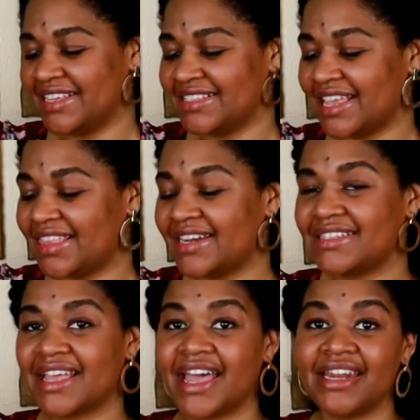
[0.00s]
set that
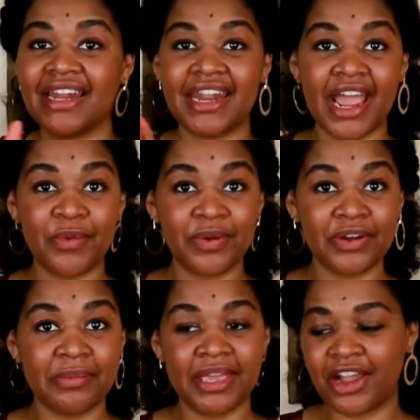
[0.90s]
aside, and now we're going
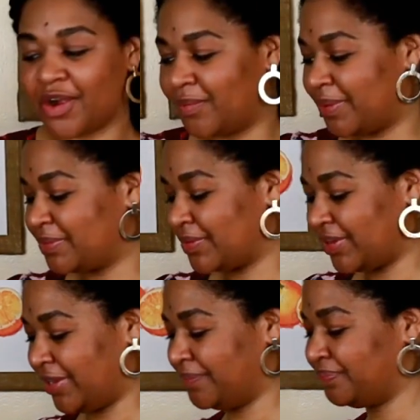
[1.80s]
to make our whipped
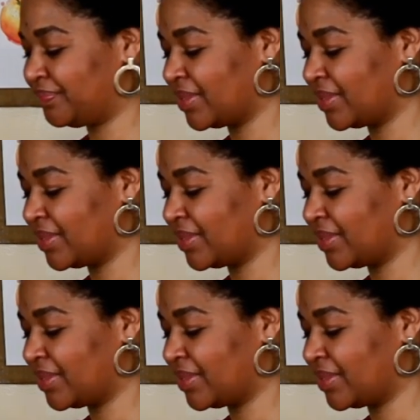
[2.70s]
cream.